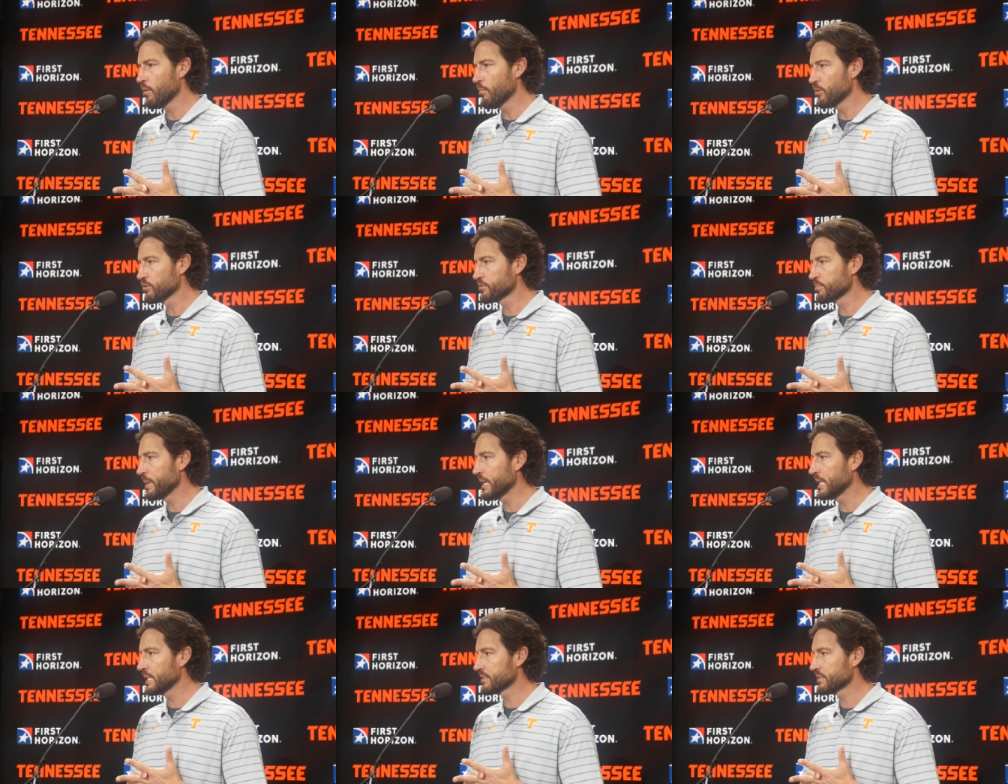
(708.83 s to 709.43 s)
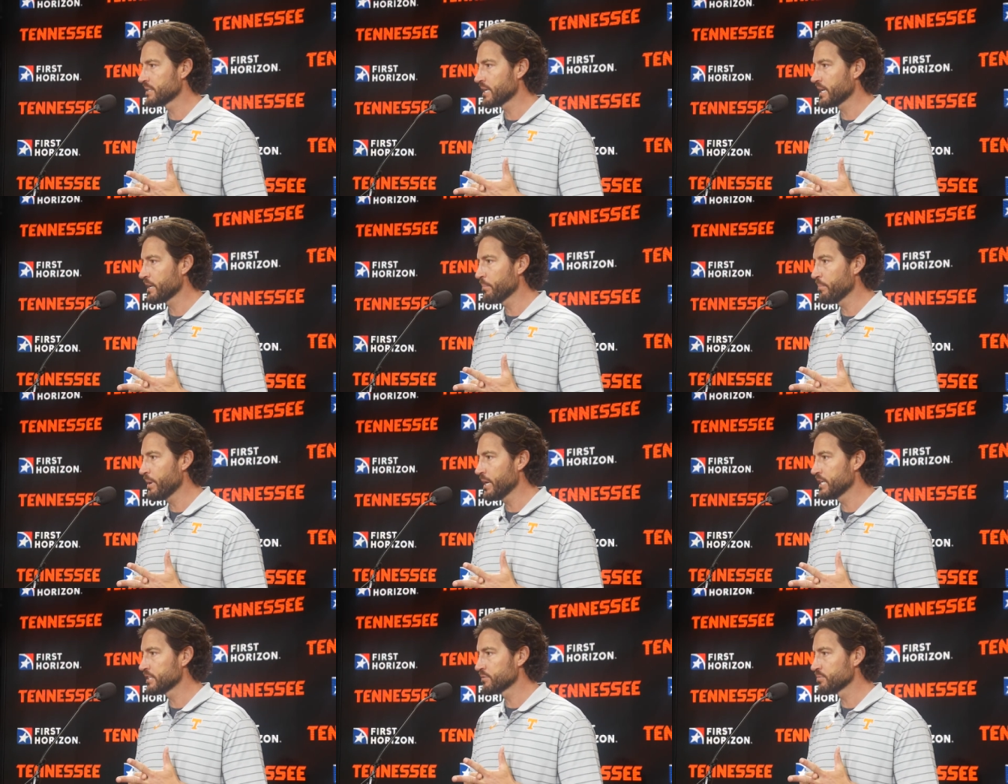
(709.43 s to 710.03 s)
almost made at
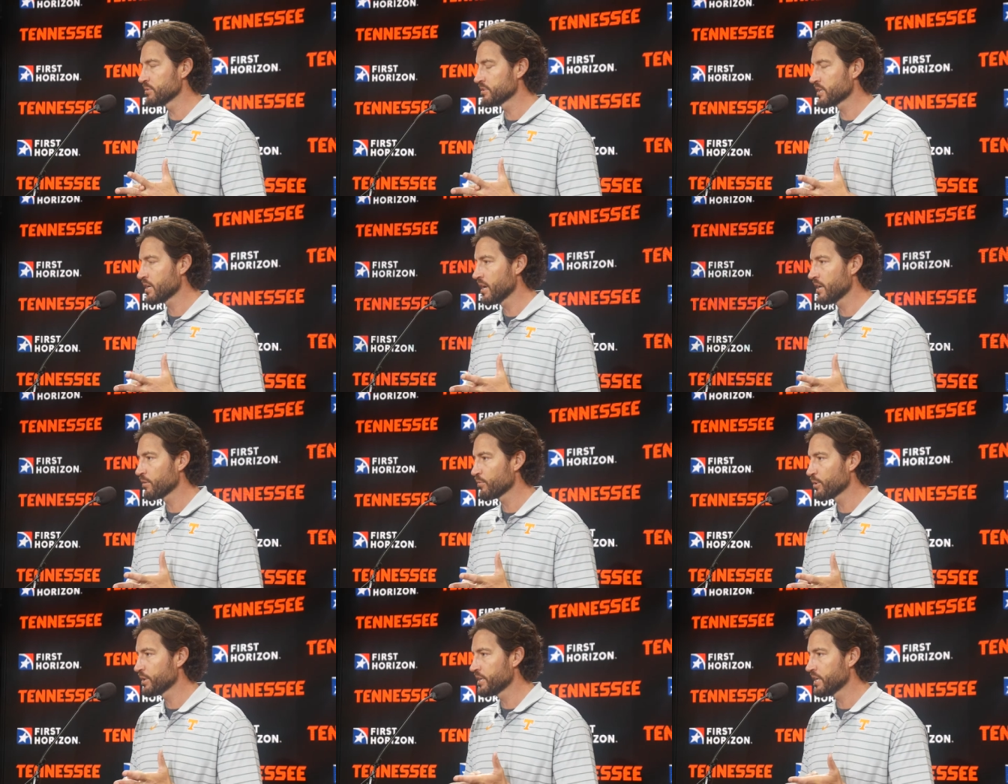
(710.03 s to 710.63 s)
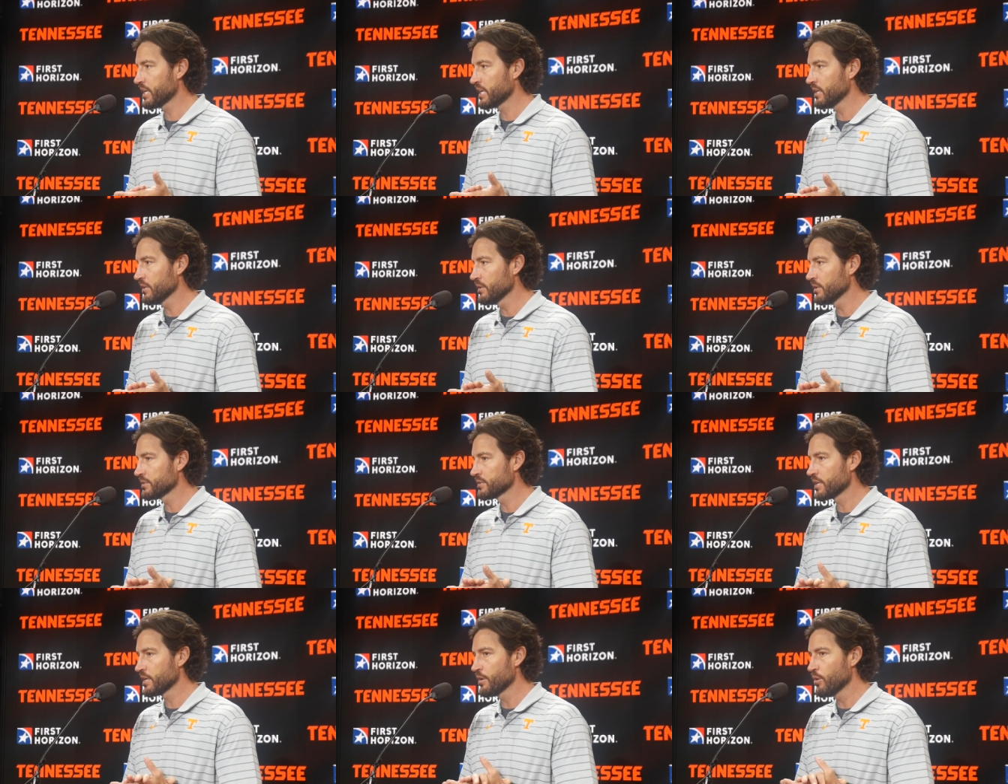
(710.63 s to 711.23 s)
second base was kind of ridiculous.